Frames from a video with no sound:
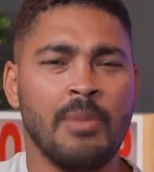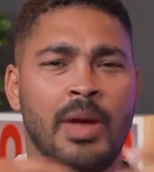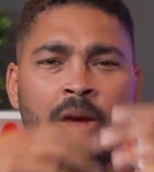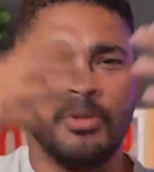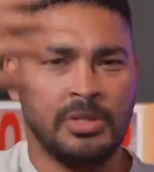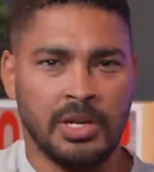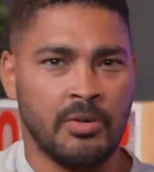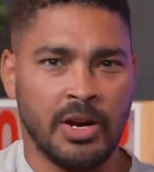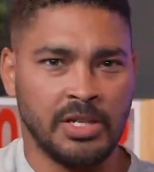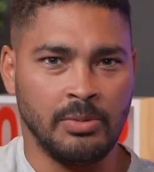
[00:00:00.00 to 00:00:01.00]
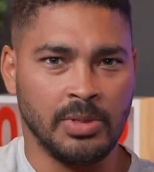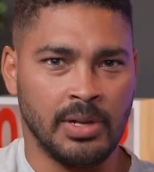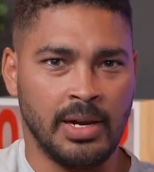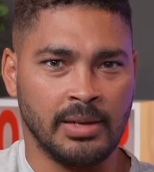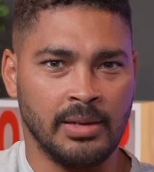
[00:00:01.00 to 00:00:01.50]
parents' generation was
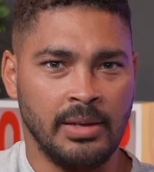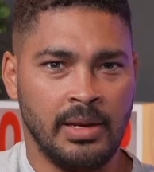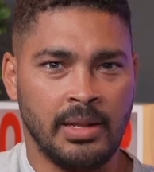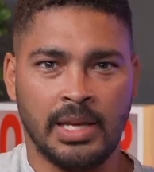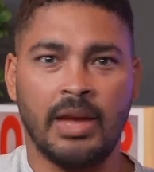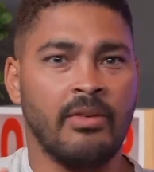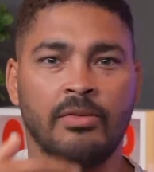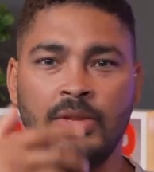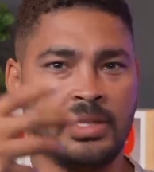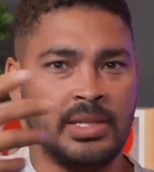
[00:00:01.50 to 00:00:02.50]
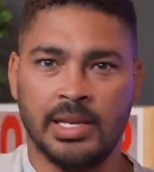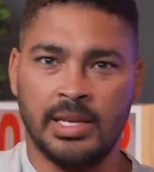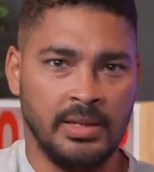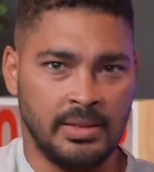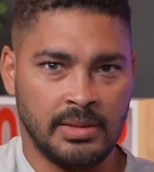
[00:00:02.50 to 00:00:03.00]
like, they gave everything to their
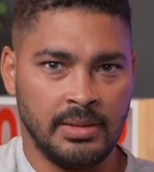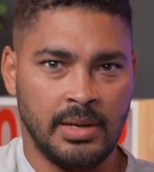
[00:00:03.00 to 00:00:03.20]
kids.